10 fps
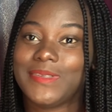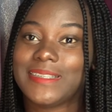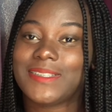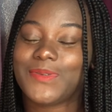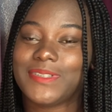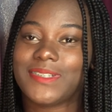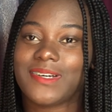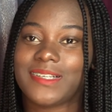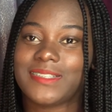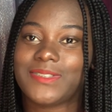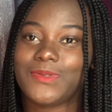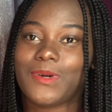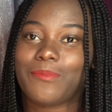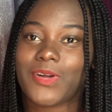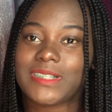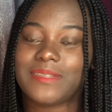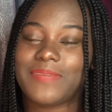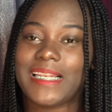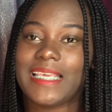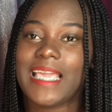it's going to cost you
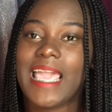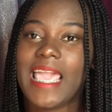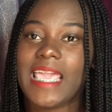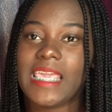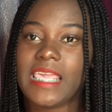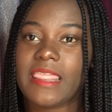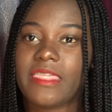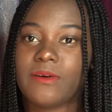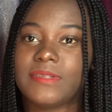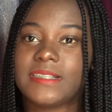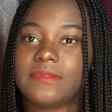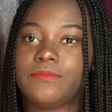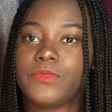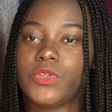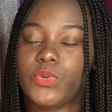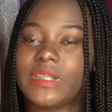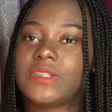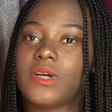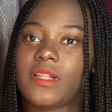approximately $8,000 US.